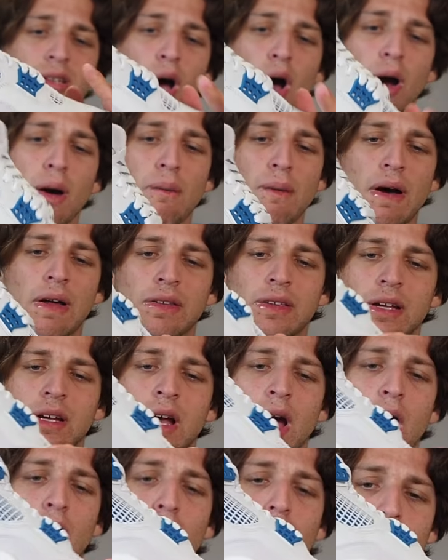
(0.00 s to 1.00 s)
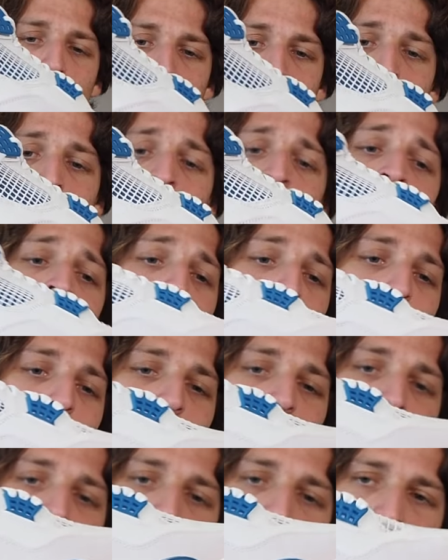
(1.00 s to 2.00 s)
talk about the colors,
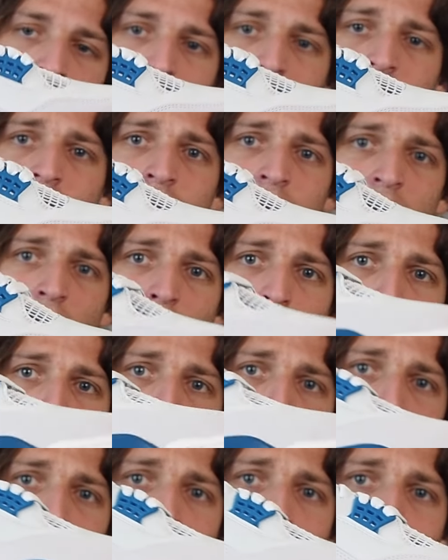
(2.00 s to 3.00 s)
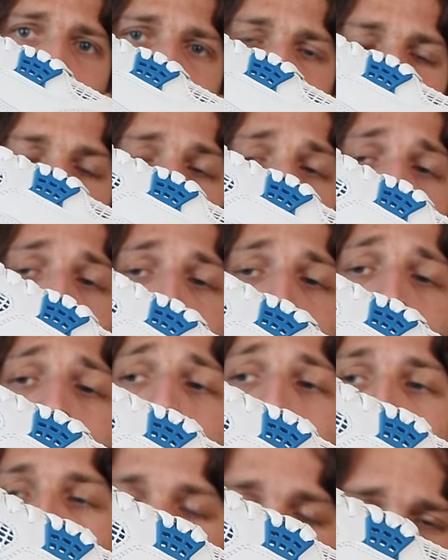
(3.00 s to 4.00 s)
because it is controversial. We